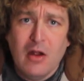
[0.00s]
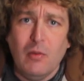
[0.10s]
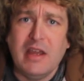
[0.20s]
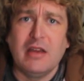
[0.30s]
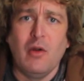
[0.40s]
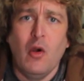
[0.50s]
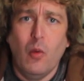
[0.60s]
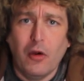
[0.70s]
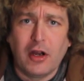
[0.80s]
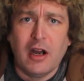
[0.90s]
We can
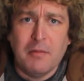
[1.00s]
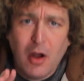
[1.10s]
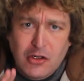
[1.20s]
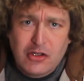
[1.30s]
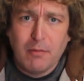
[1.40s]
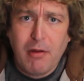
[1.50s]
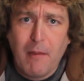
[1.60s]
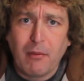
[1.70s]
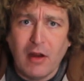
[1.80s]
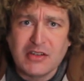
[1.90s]
work on emotional
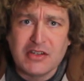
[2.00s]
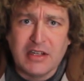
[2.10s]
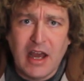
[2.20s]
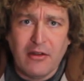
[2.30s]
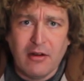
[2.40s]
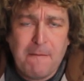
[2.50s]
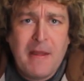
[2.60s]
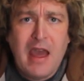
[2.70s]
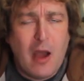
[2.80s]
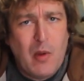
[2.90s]
preparation together,
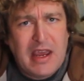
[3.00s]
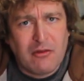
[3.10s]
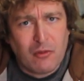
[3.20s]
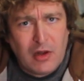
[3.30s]
and we can